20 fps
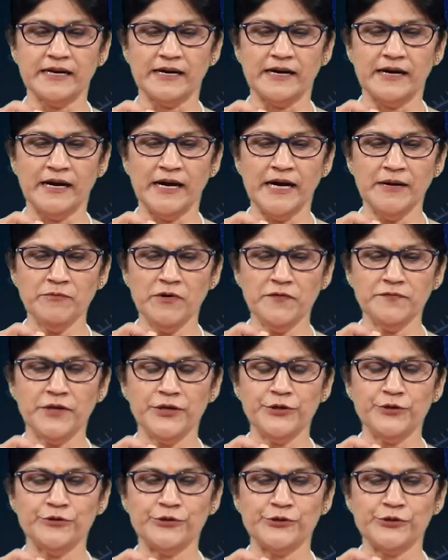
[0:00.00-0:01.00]
the arm of
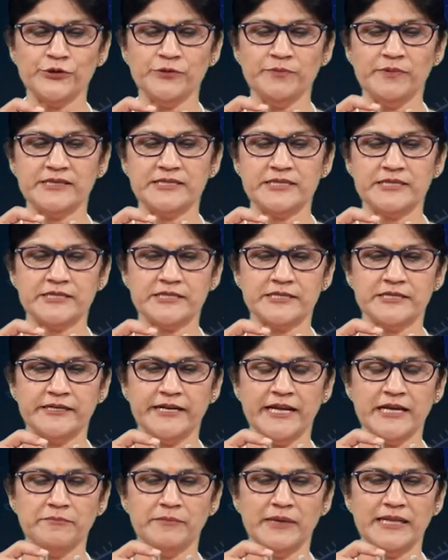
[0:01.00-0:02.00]
the U tube is
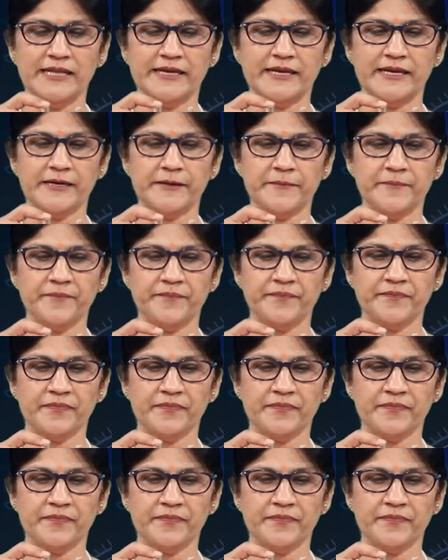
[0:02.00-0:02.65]
turning milky.